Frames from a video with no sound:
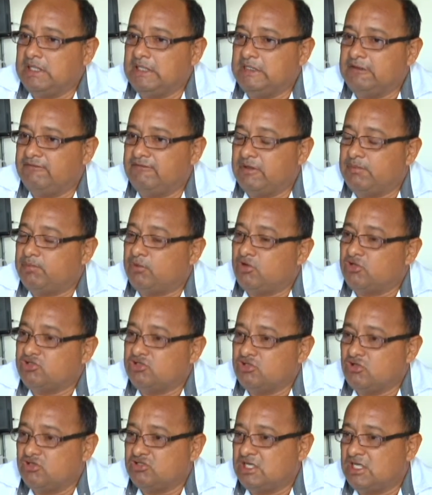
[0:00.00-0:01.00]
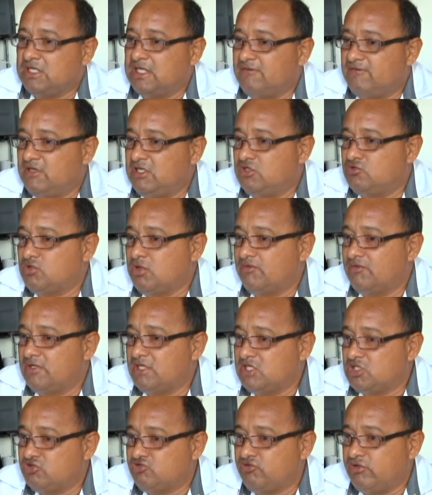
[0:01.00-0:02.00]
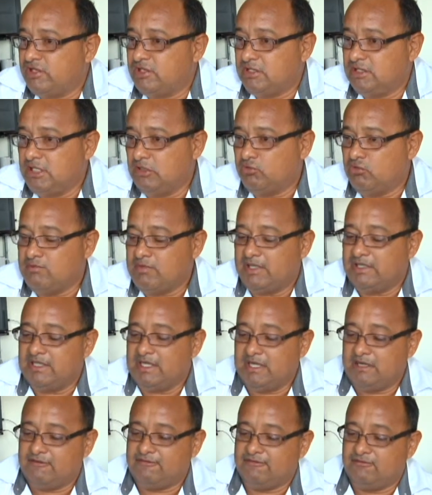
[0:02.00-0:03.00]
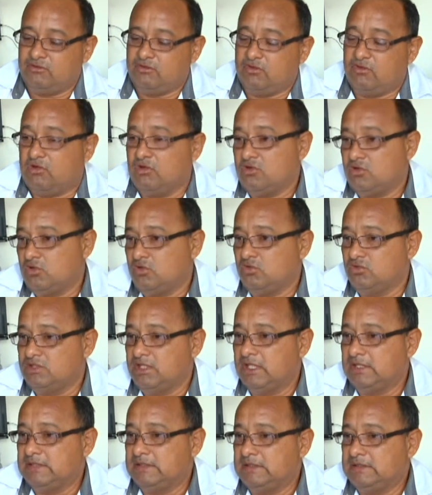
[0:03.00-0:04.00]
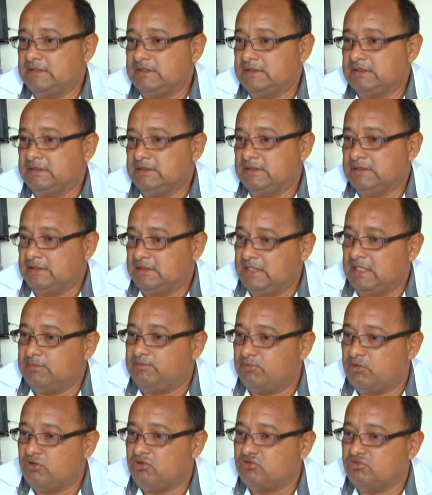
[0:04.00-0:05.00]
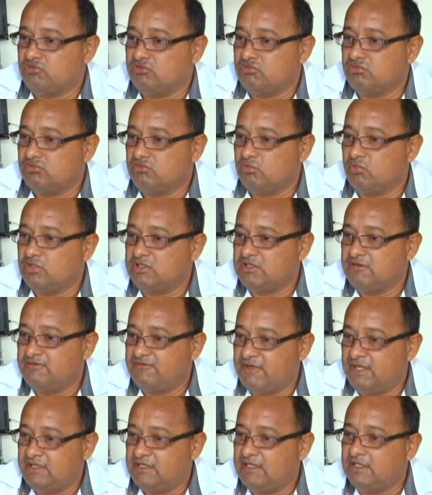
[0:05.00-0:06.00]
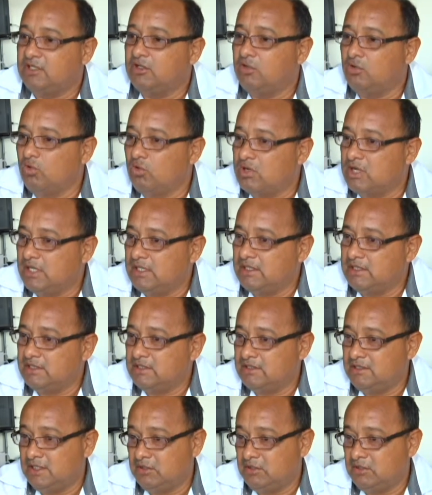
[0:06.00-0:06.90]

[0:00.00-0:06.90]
If a person does not have any travel history, then we might have to conclude that that person was infected locally.